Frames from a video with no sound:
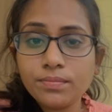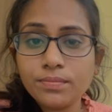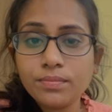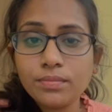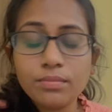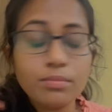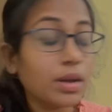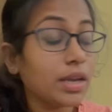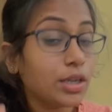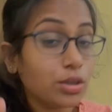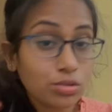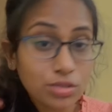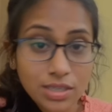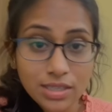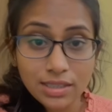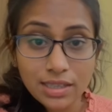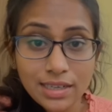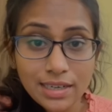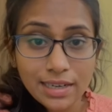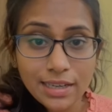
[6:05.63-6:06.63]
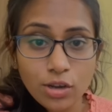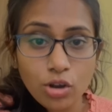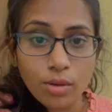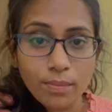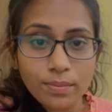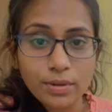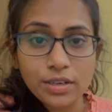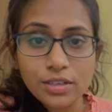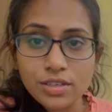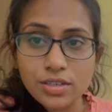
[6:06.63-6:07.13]
by using the click
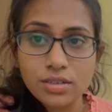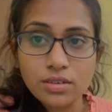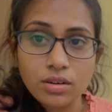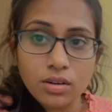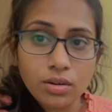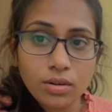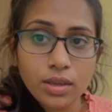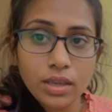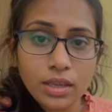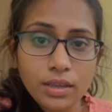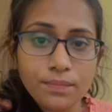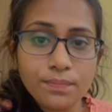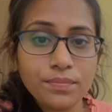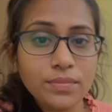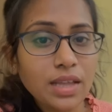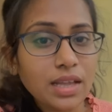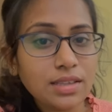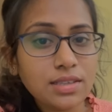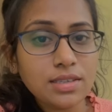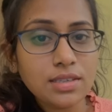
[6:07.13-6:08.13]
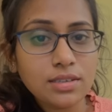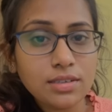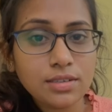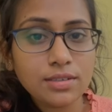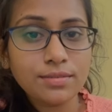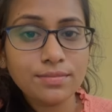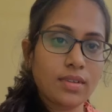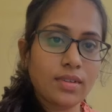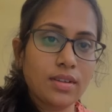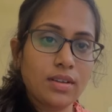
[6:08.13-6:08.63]
operation. Okay, that's it.
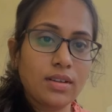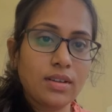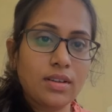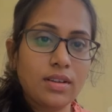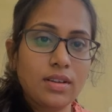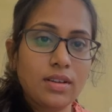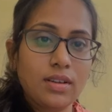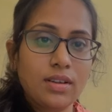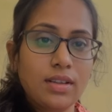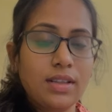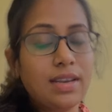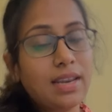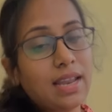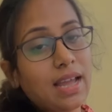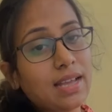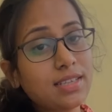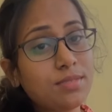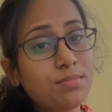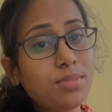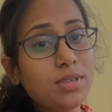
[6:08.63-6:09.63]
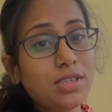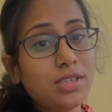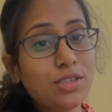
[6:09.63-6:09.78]
Last but